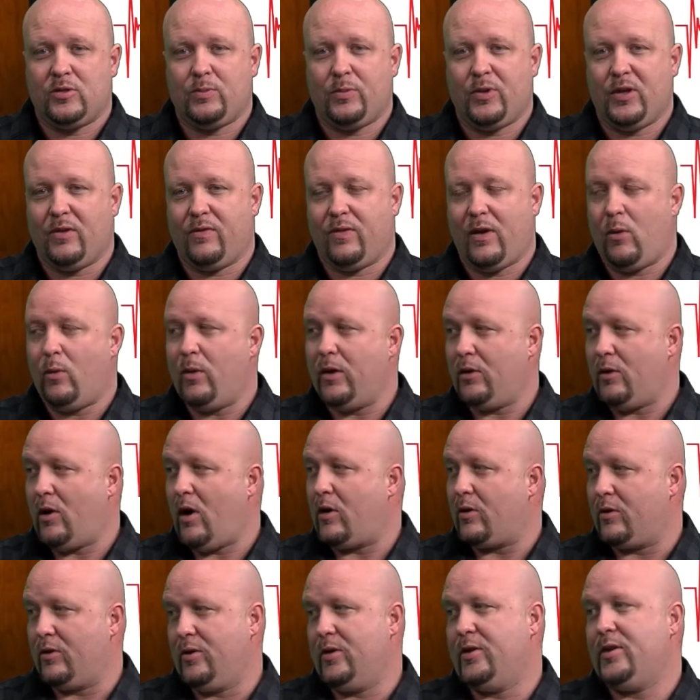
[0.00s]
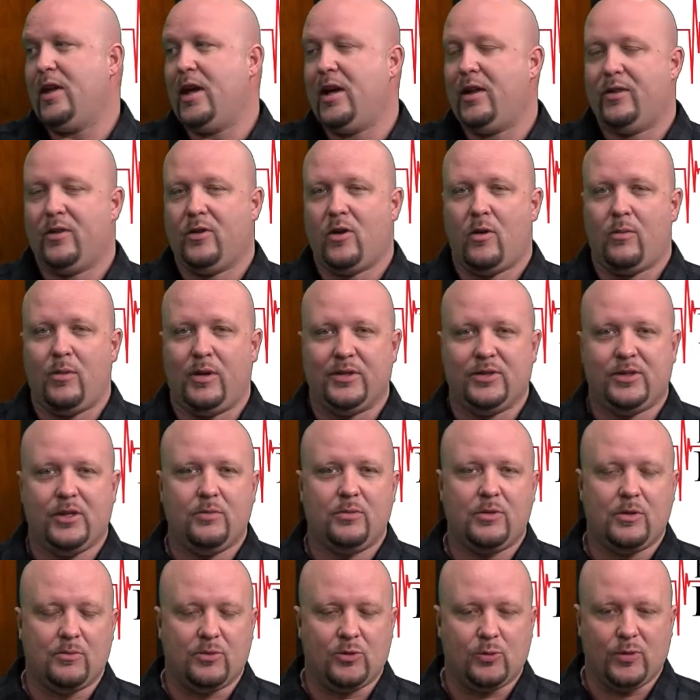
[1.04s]
but if I went longer than that, then all my
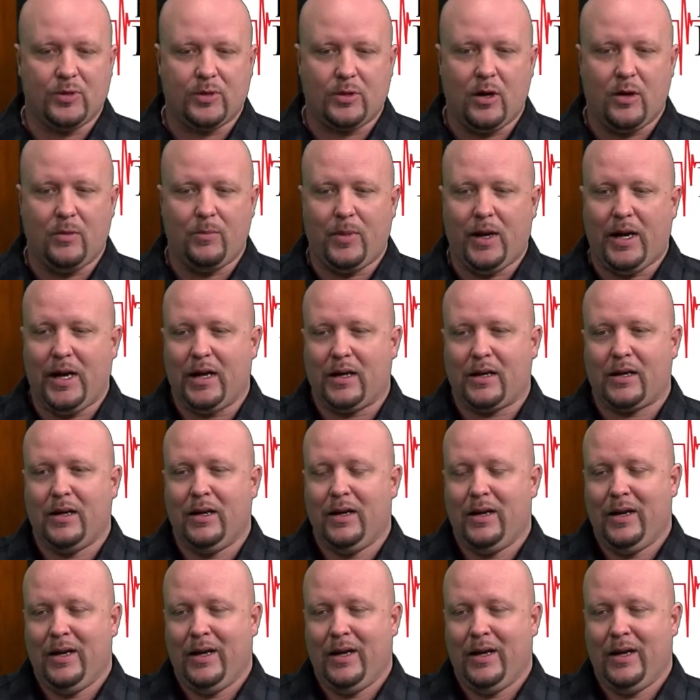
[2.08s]
symptoms would come back.